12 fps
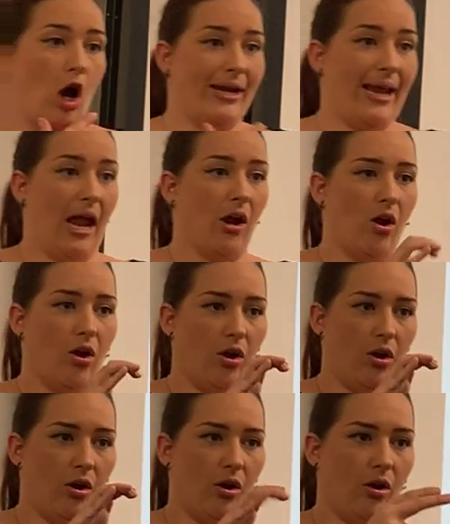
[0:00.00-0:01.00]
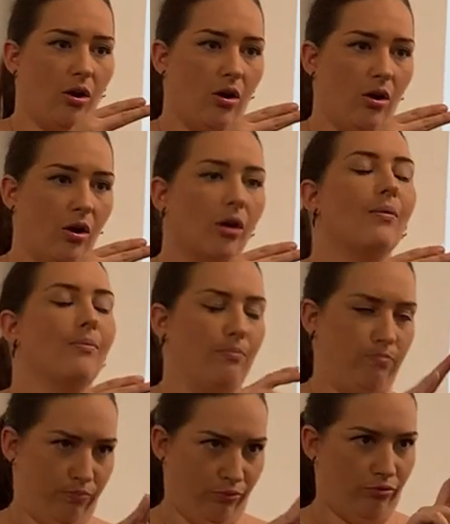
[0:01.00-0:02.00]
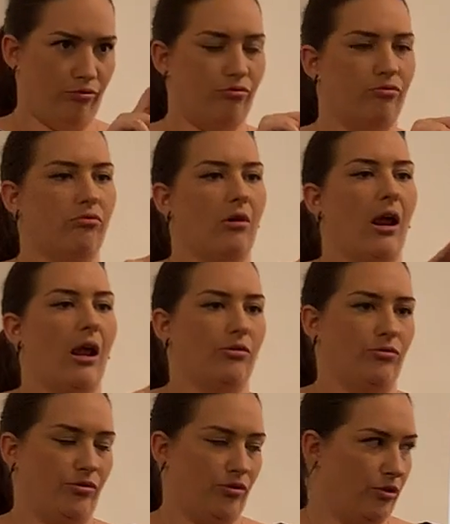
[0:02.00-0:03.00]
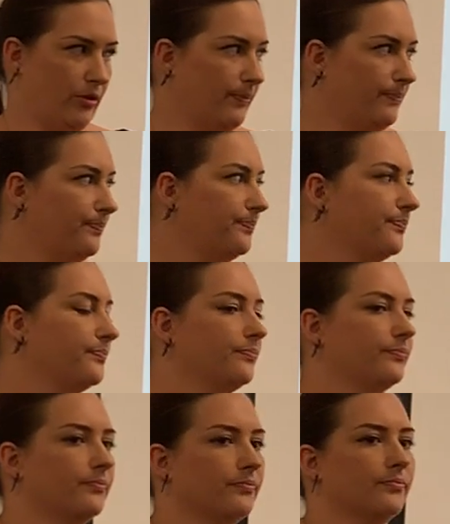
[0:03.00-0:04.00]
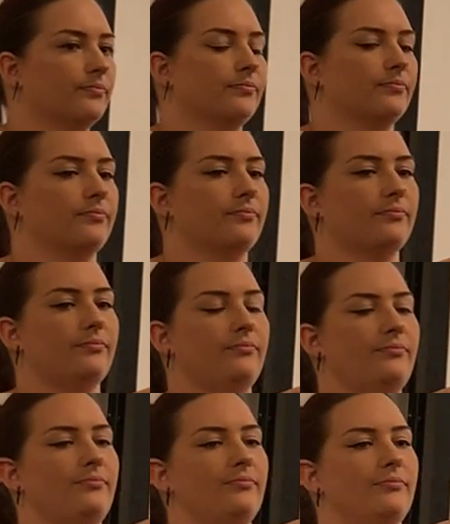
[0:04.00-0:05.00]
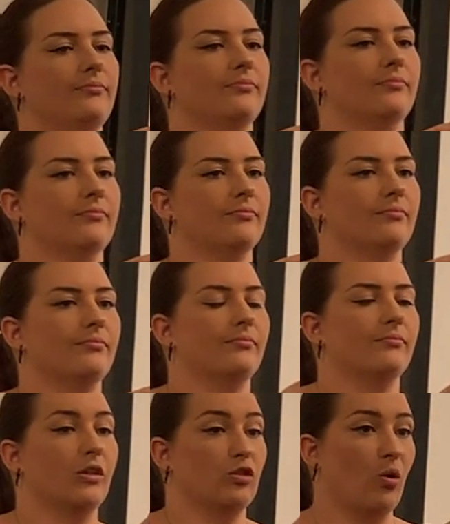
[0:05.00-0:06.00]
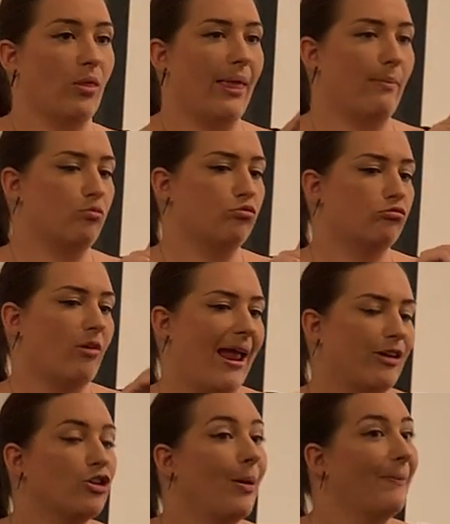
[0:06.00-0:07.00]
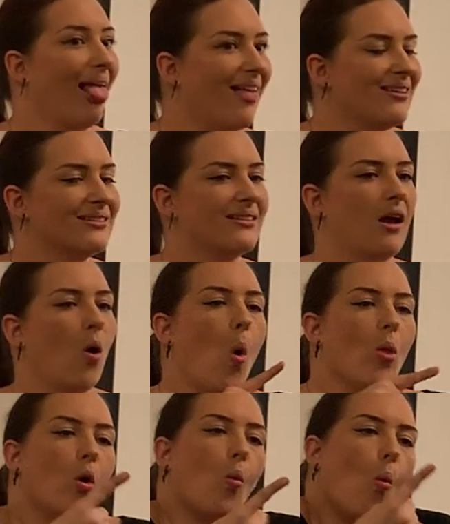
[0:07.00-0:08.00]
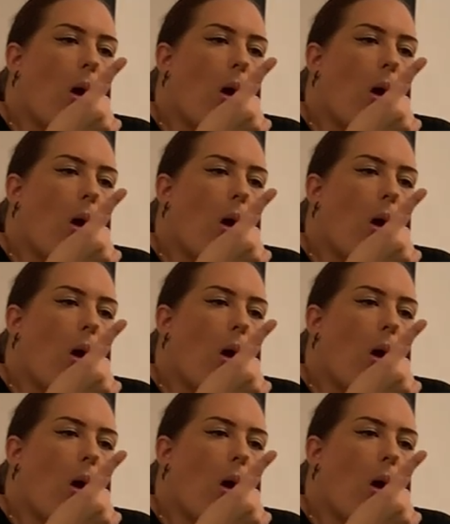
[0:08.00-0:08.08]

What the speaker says: Fusion, right? So if you only have 1 to 2 nuclei, do they form by fusion? No, they don't fuse. Okay? So